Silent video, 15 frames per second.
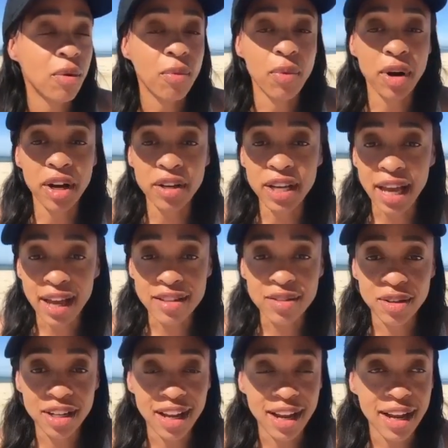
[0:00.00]
Where are you guys
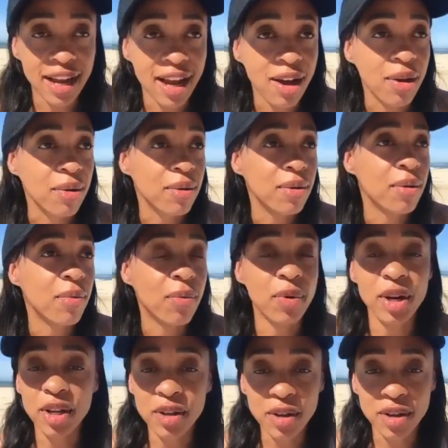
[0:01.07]
going to hang out? What
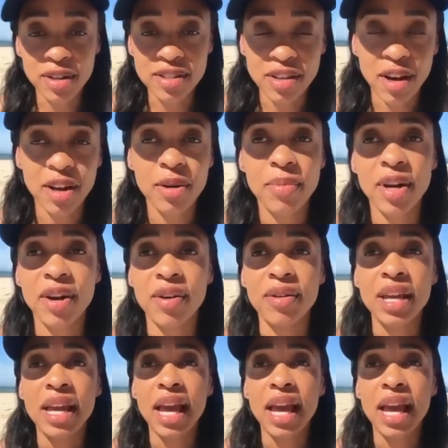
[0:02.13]
are you going to talk about?